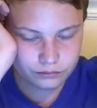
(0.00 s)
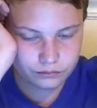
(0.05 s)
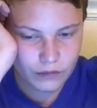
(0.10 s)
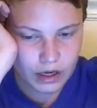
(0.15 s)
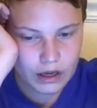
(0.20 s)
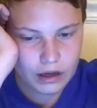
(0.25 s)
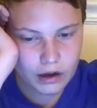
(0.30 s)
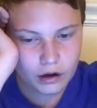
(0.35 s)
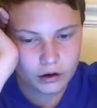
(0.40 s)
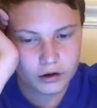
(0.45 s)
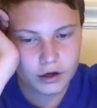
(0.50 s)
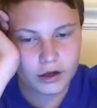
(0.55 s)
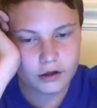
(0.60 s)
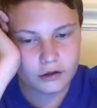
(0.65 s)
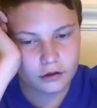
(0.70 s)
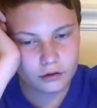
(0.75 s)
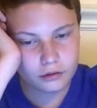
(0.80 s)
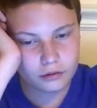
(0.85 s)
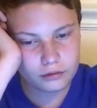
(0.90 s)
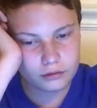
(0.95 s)
Okay,
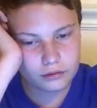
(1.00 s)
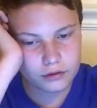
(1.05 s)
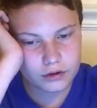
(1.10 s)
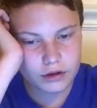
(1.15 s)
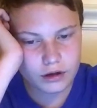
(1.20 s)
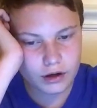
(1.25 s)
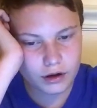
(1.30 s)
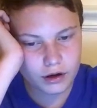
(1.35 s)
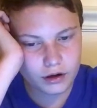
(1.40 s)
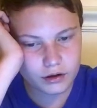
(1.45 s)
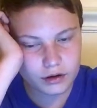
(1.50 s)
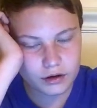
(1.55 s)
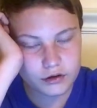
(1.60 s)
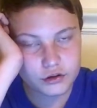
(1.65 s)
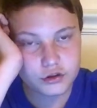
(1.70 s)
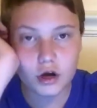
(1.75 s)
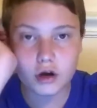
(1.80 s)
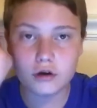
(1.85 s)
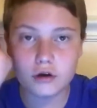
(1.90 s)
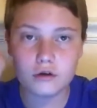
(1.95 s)
so the
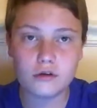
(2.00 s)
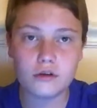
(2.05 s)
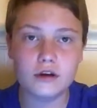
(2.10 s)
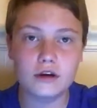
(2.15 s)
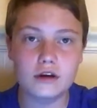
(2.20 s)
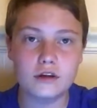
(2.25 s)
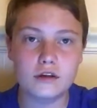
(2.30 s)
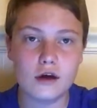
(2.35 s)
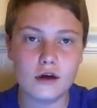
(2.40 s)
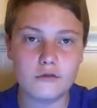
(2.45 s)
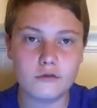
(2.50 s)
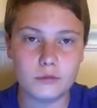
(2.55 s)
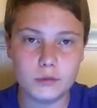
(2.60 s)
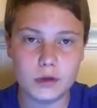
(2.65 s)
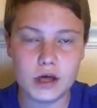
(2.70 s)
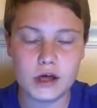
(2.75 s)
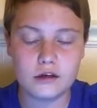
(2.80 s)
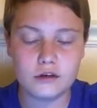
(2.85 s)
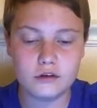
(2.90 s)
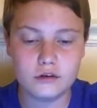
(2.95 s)
Ninjago City set from
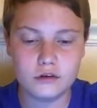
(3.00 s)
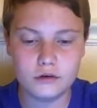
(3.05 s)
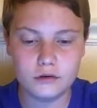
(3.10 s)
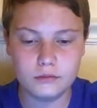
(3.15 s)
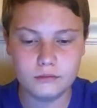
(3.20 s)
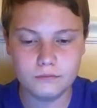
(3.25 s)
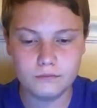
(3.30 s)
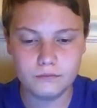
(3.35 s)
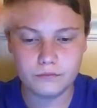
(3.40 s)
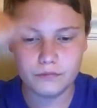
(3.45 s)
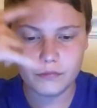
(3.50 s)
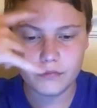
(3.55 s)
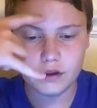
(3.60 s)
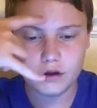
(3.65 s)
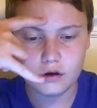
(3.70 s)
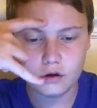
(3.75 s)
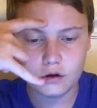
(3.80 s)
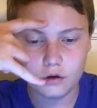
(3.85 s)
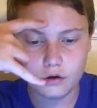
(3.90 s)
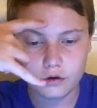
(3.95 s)
last year,
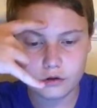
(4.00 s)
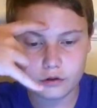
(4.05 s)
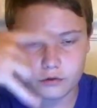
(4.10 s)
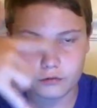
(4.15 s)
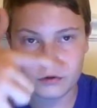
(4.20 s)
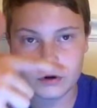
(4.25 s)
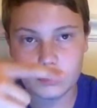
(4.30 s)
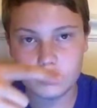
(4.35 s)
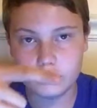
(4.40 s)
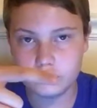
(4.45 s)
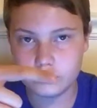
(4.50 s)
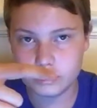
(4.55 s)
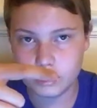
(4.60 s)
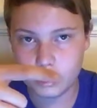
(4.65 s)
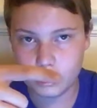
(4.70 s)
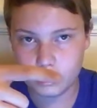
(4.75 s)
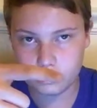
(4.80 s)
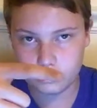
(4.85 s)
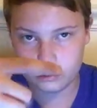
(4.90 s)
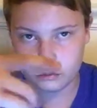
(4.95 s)

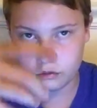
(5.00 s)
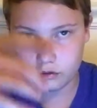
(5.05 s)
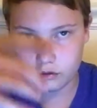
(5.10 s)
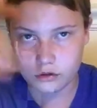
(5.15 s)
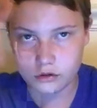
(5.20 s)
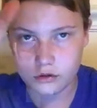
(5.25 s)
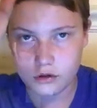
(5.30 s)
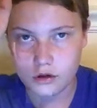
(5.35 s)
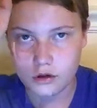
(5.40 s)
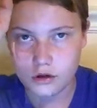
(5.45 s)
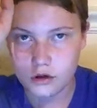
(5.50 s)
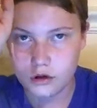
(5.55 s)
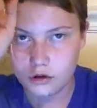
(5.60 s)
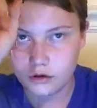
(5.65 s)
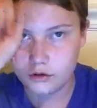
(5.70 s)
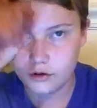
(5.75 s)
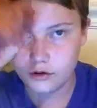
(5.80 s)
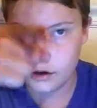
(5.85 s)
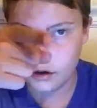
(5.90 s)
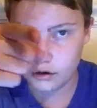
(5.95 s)
$300.
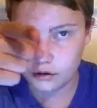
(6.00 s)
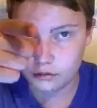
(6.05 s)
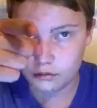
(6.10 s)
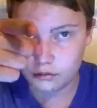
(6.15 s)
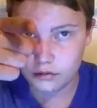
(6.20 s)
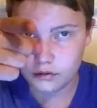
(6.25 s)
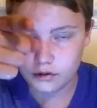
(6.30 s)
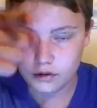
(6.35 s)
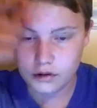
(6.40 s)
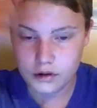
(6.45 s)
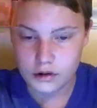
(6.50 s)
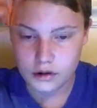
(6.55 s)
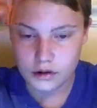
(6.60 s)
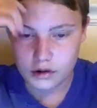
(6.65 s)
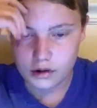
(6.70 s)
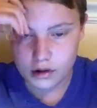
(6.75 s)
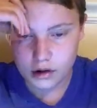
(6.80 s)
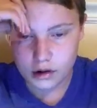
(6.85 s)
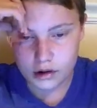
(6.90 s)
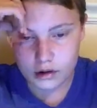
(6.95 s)
No.
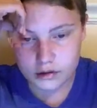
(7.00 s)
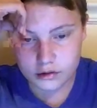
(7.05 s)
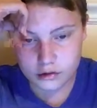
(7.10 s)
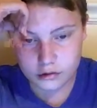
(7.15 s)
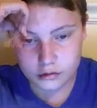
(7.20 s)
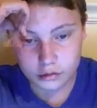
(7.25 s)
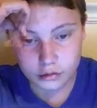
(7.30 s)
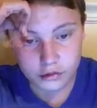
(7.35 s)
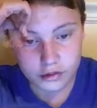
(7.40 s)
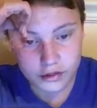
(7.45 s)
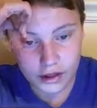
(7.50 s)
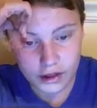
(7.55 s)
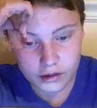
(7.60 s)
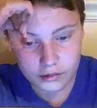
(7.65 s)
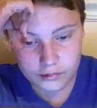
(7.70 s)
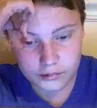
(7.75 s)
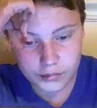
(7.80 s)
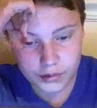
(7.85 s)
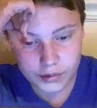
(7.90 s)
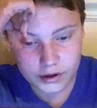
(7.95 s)
It's a cool set, but
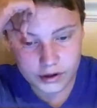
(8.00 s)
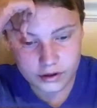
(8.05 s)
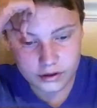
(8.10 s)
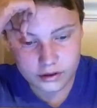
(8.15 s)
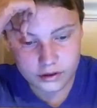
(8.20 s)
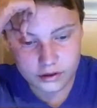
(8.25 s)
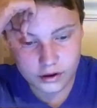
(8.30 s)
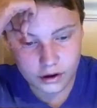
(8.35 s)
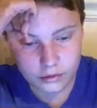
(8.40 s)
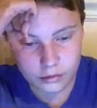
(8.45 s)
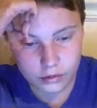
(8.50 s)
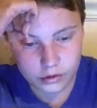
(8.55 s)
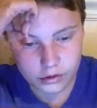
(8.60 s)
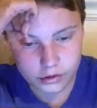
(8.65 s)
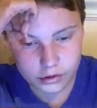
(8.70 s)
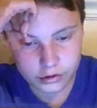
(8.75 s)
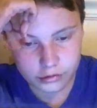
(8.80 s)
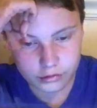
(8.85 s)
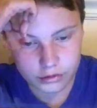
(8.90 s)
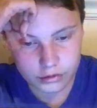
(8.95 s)
it's not worth
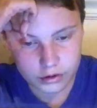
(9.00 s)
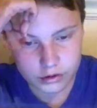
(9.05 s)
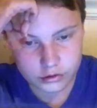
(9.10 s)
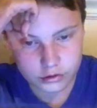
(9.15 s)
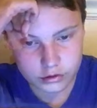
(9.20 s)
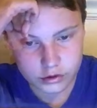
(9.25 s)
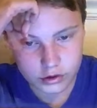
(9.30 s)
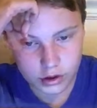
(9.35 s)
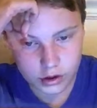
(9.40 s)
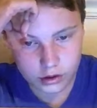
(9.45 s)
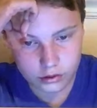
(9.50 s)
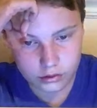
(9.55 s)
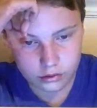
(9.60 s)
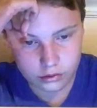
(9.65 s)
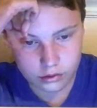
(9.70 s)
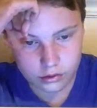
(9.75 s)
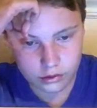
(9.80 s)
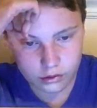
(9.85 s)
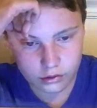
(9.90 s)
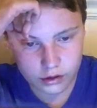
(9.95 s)
$300,
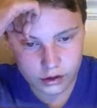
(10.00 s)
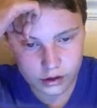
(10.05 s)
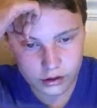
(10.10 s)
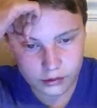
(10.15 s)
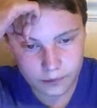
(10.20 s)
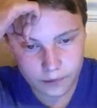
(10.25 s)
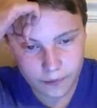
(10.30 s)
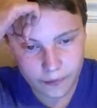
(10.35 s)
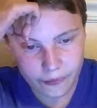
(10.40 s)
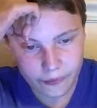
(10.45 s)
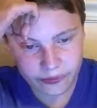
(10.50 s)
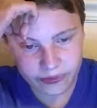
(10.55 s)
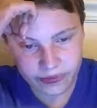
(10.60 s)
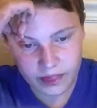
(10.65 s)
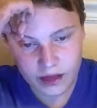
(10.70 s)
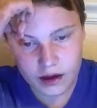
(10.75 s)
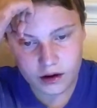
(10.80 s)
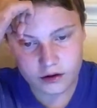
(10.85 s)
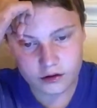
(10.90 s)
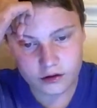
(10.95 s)
okay?
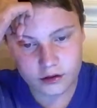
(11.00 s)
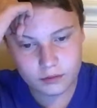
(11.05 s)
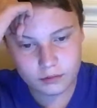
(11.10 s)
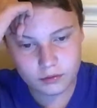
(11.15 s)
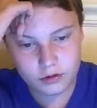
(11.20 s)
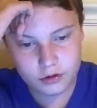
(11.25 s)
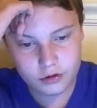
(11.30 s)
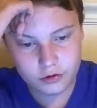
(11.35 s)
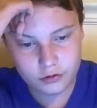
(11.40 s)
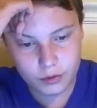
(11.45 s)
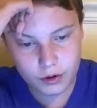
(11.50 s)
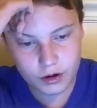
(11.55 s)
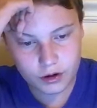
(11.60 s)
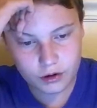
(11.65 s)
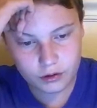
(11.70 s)
Assembly Square,